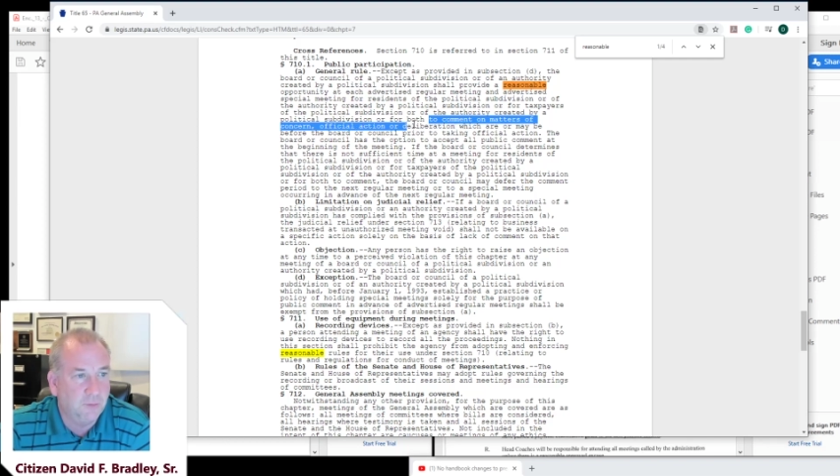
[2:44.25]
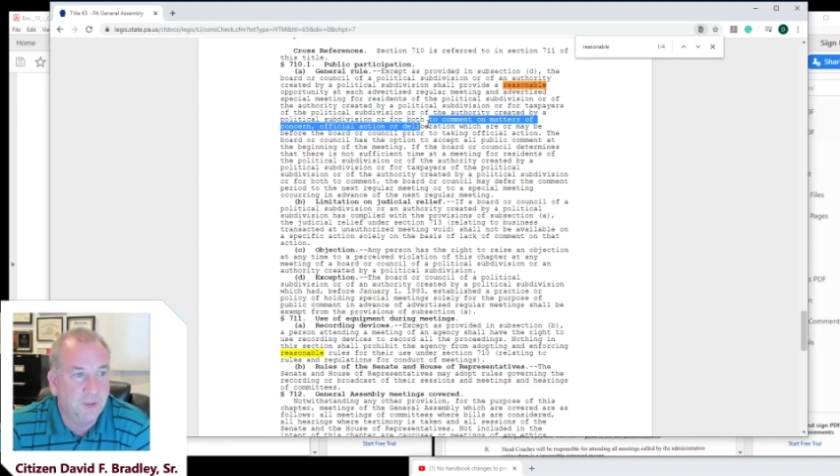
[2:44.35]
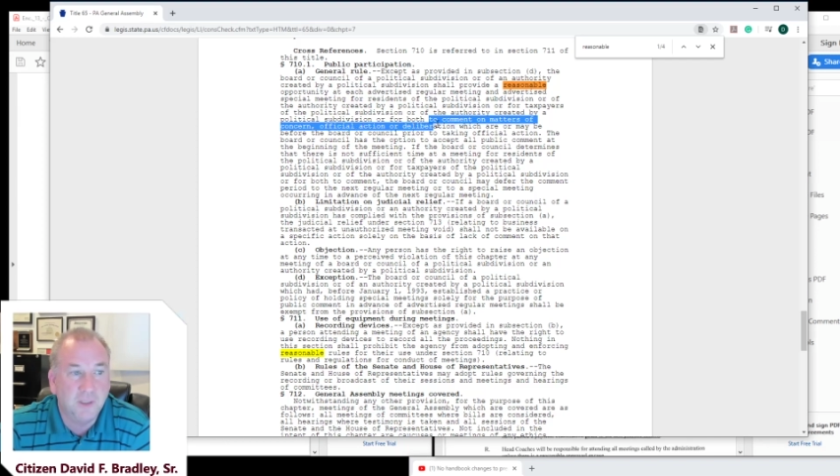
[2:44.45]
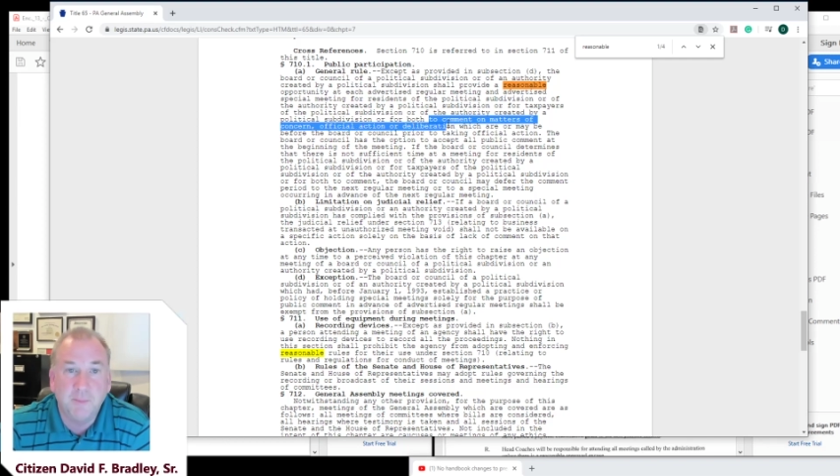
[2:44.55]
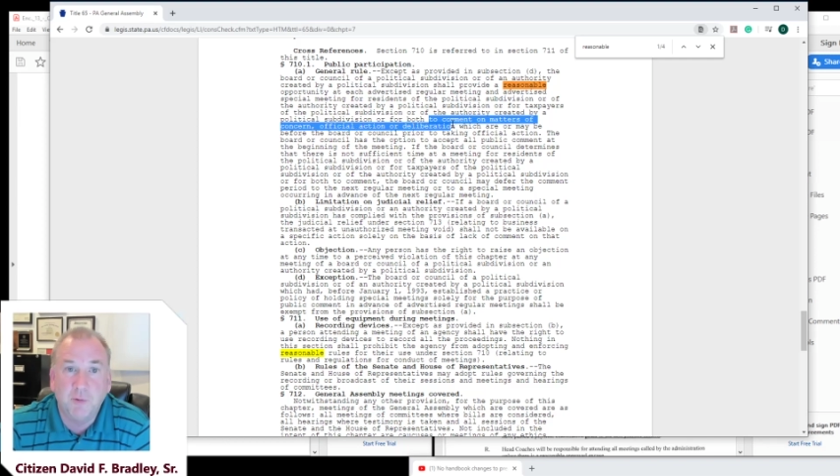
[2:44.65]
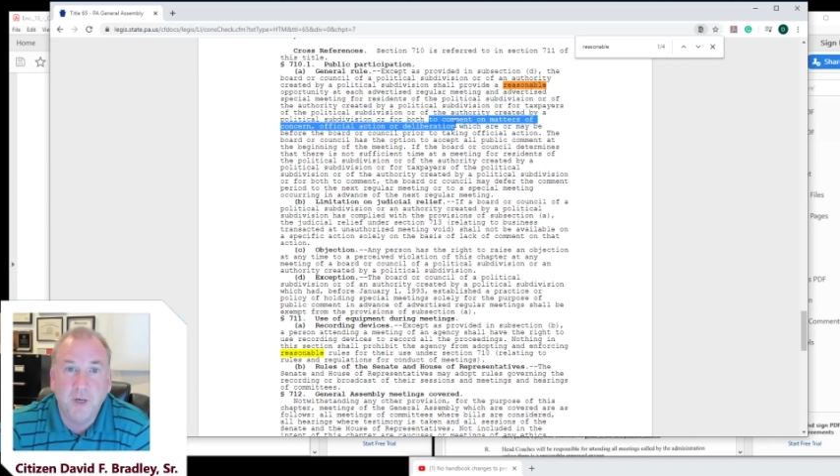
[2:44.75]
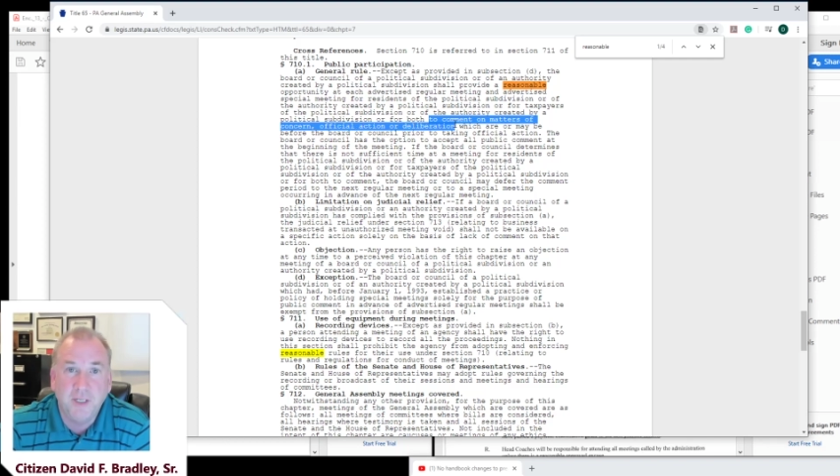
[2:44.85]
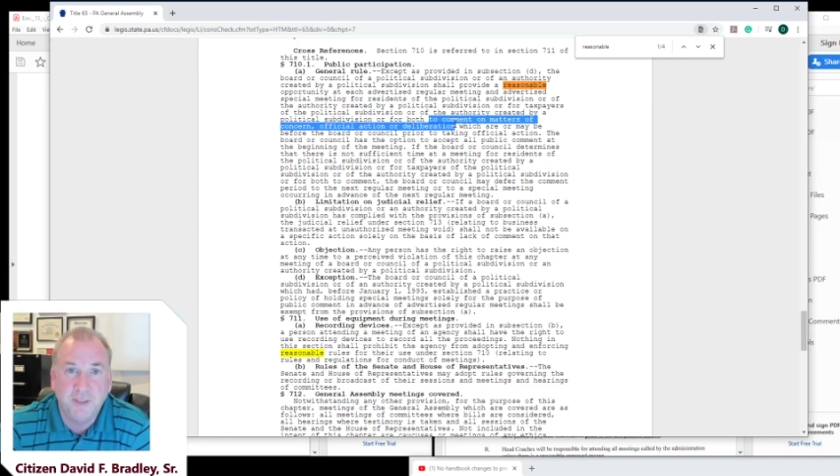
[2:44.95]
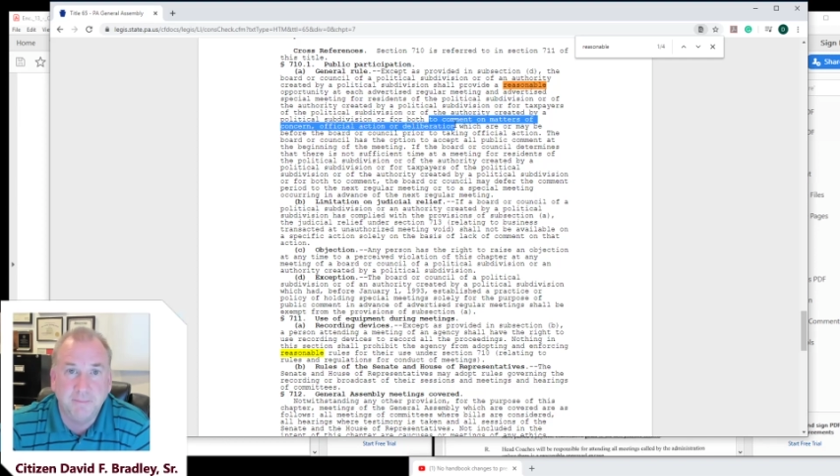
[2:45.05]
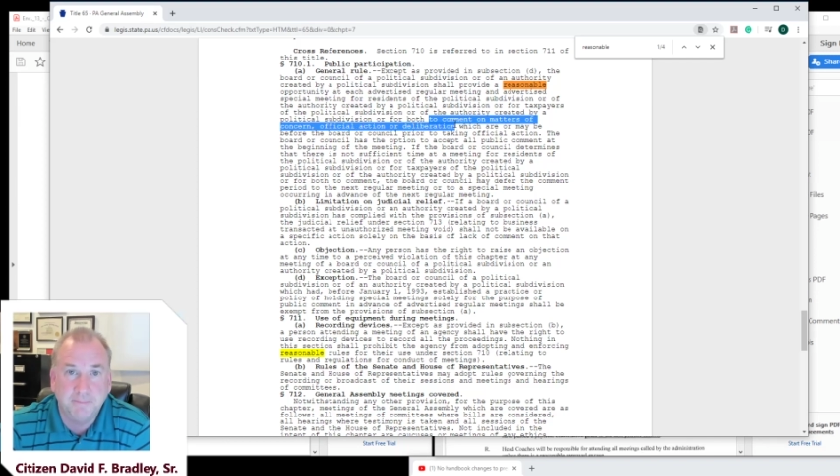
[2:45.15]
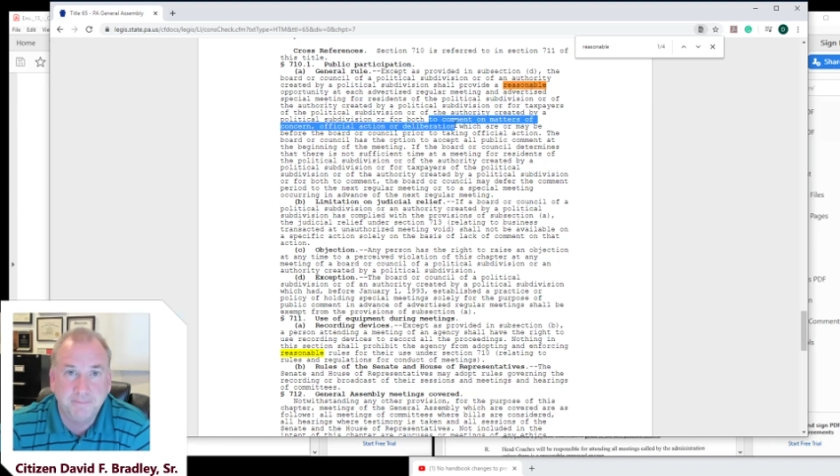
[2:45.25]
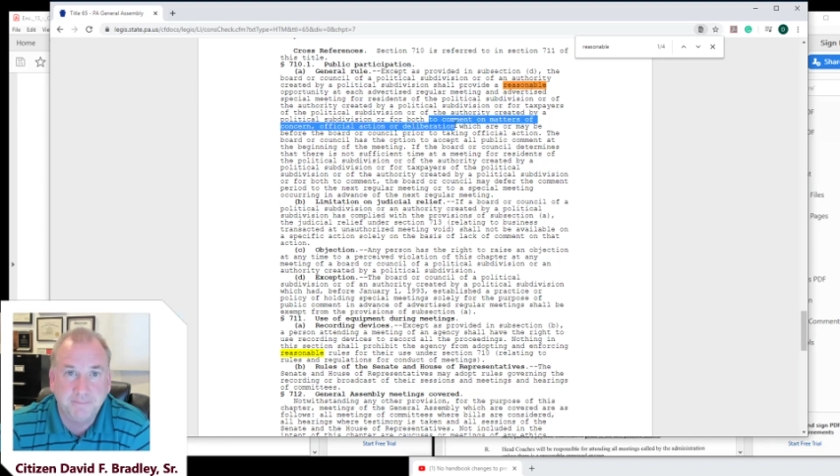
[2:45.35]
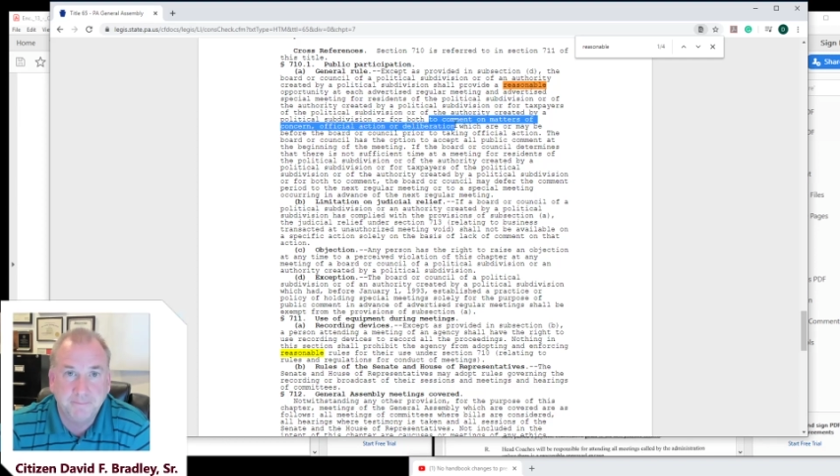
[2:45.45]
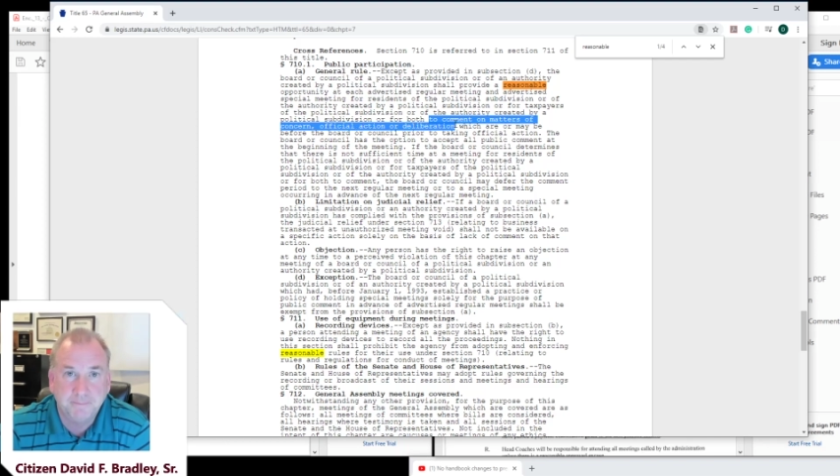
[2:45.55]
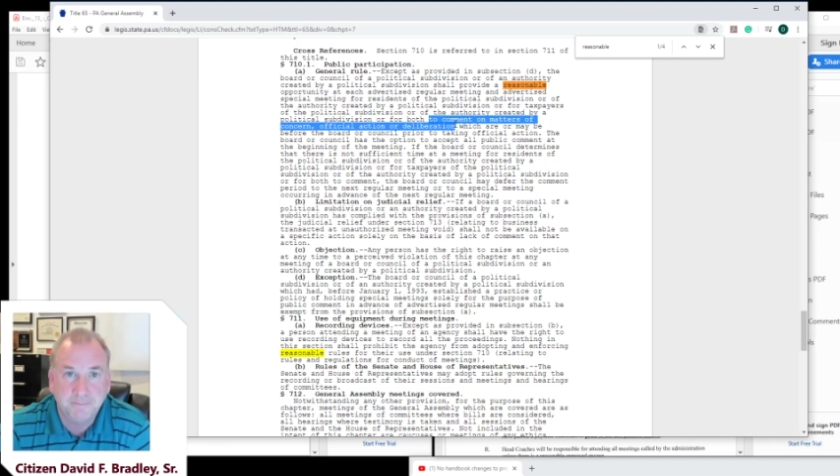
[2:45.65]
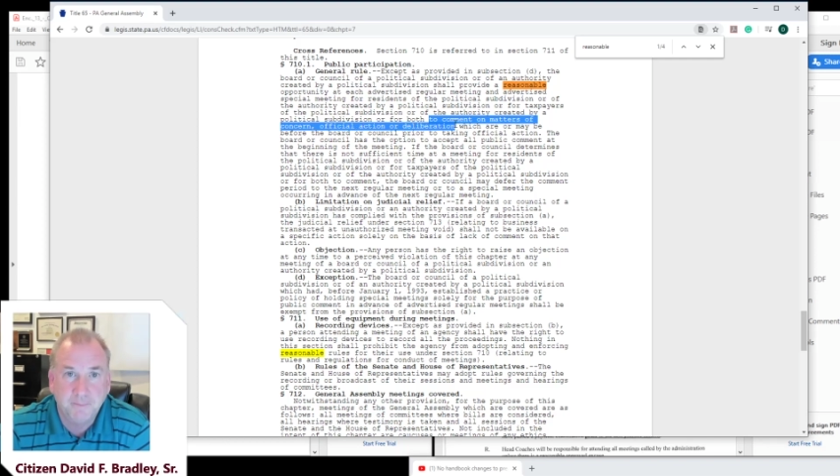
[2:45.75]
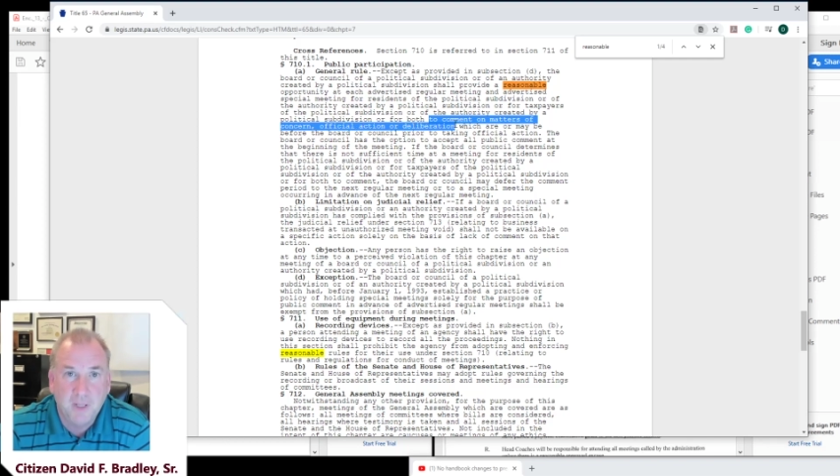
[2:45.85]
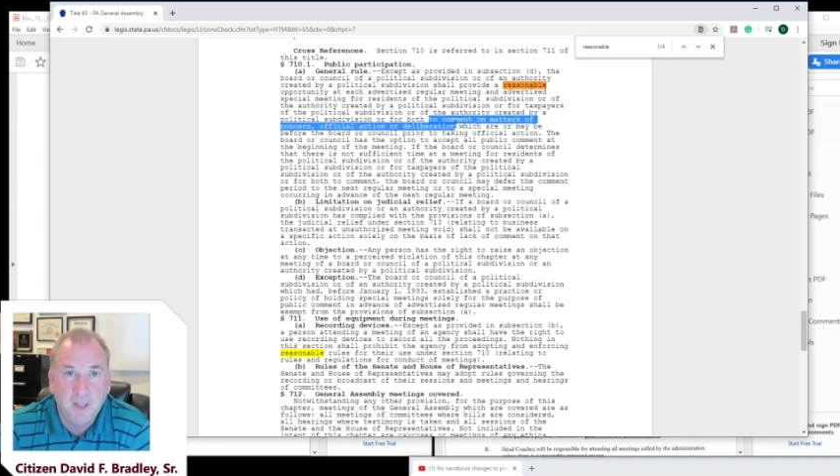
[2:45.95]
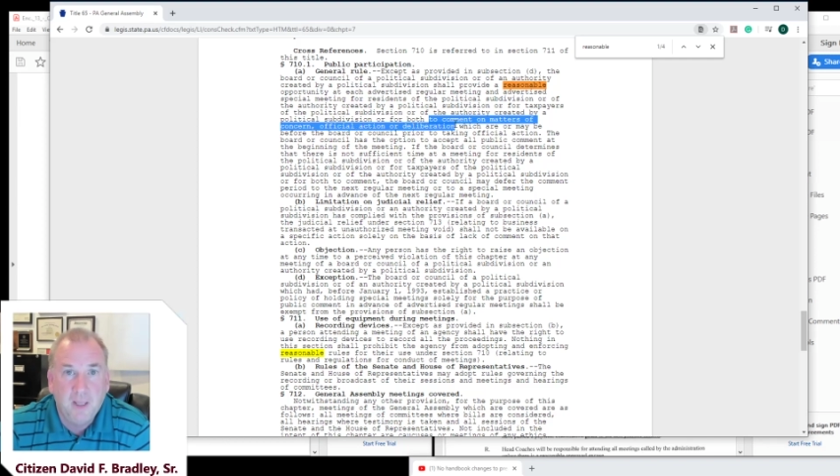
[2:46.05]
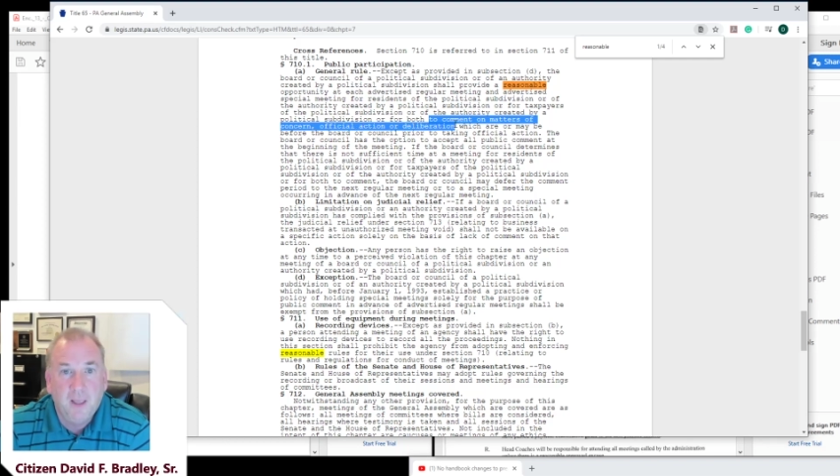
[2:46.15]
or deliberation.
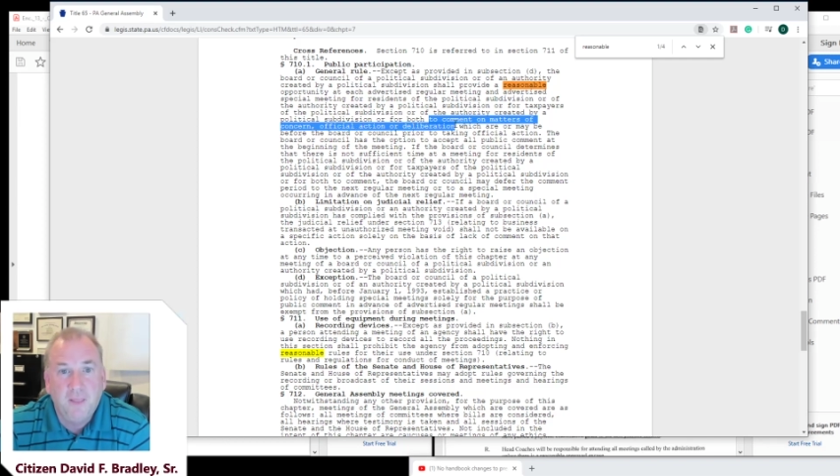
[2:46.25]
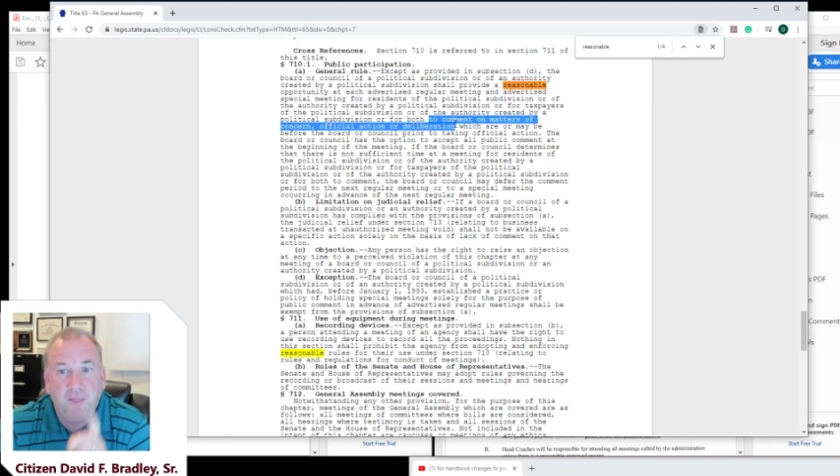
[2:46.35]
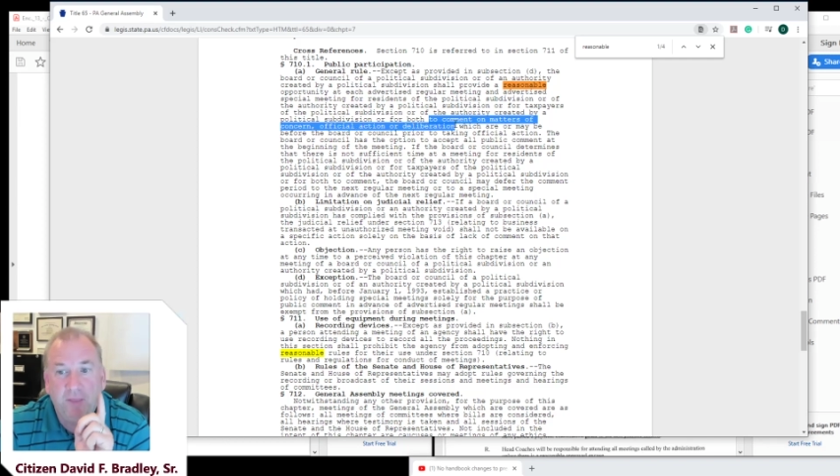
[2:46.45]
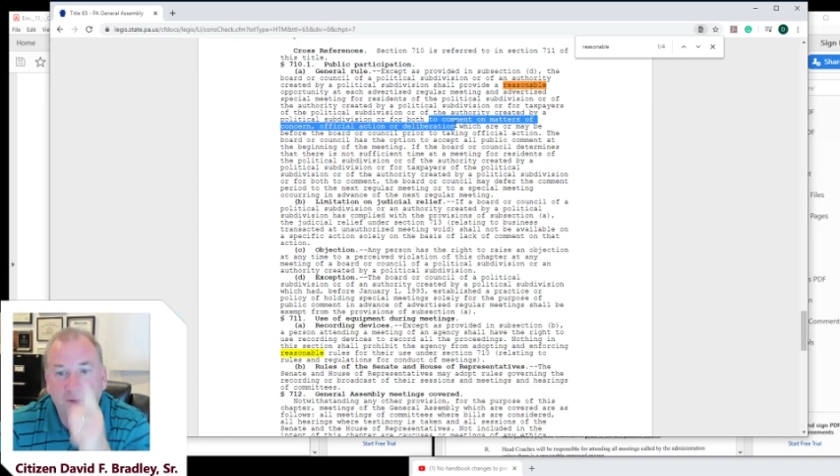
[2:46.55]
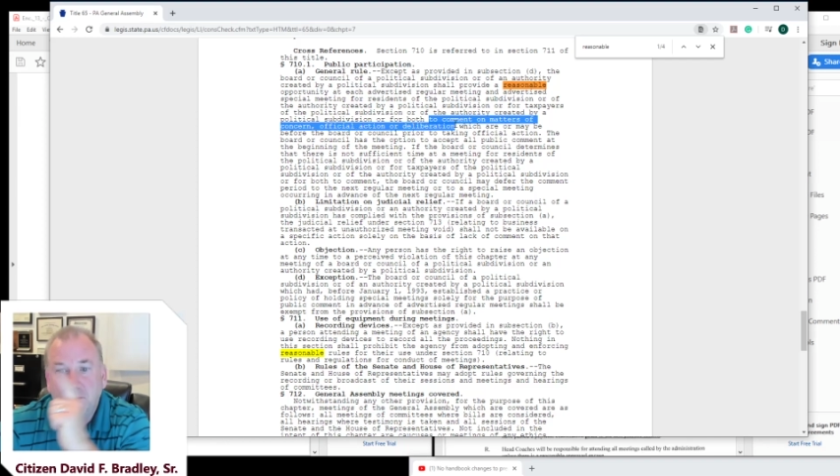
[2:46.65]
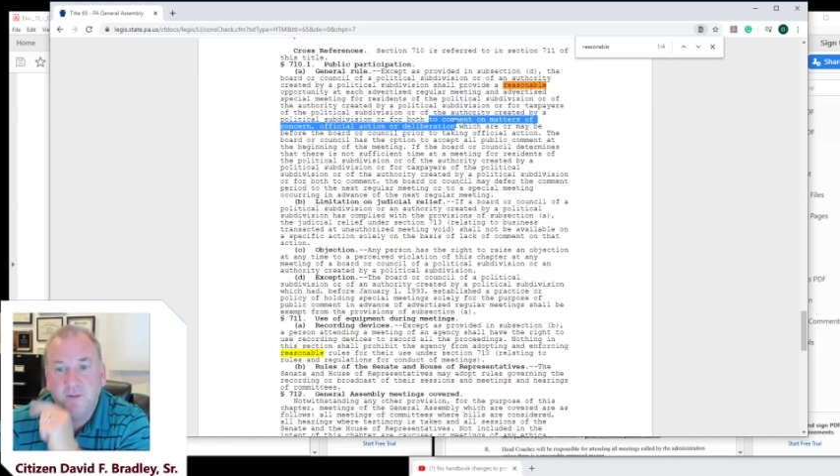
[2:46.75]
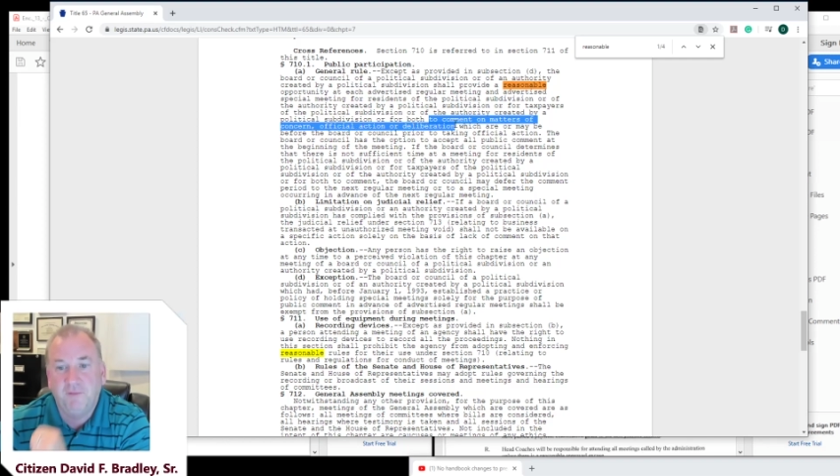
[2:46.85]
This is the